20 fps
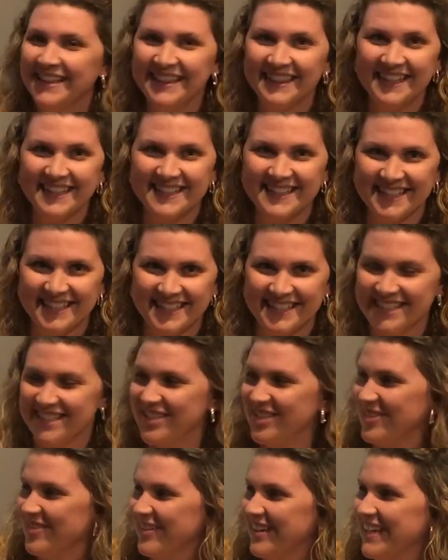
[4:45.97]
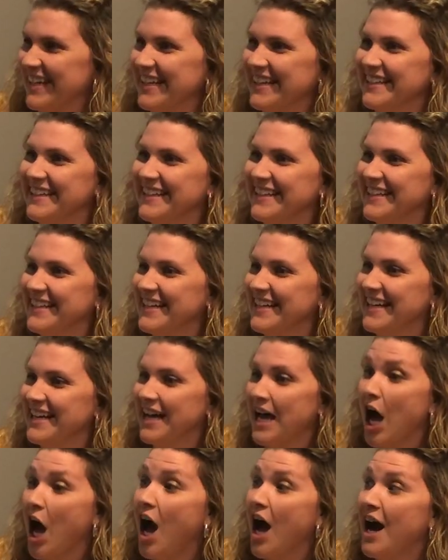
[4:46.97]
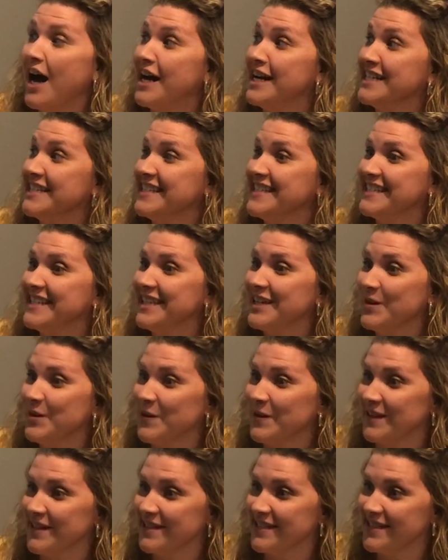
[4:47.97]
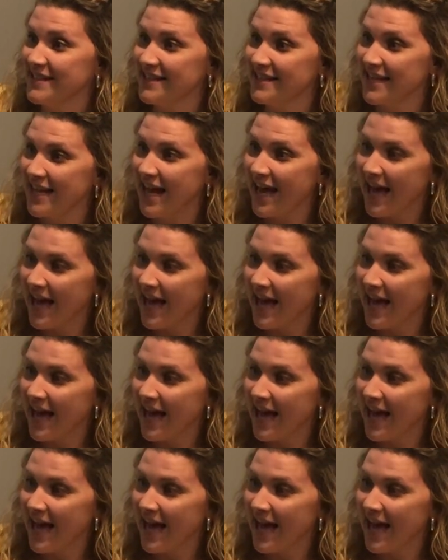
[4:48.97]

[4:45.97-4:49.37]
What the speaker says: Let's continue reading. A seahorse.